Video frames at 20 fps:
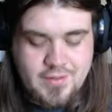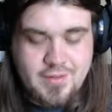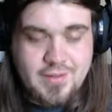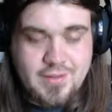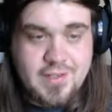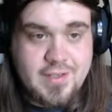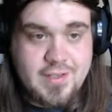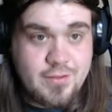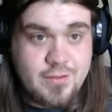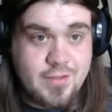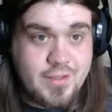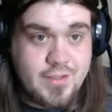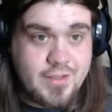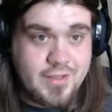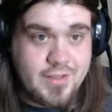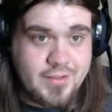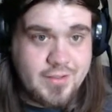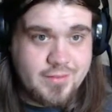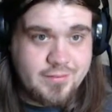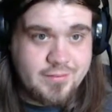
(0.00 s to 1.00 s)
It was really
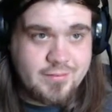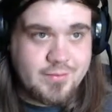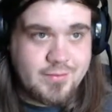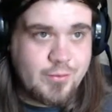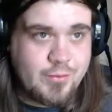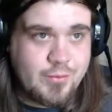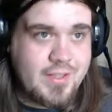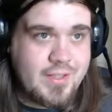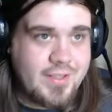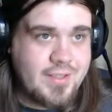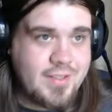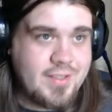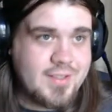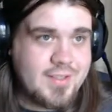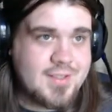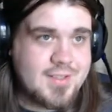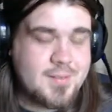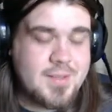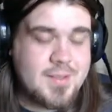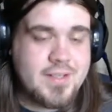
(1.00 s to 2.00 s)
good
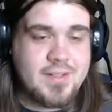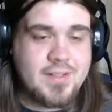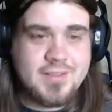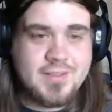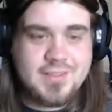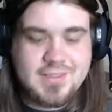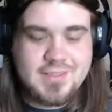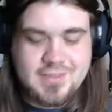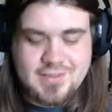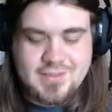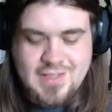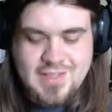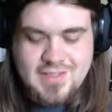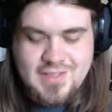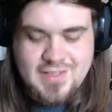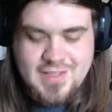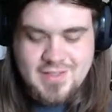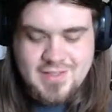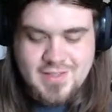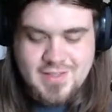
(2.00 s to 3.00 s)
experience at
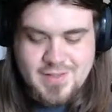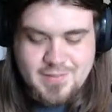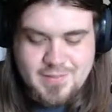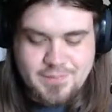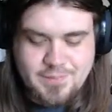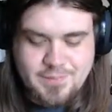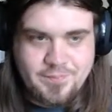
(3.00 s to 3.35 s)
that time.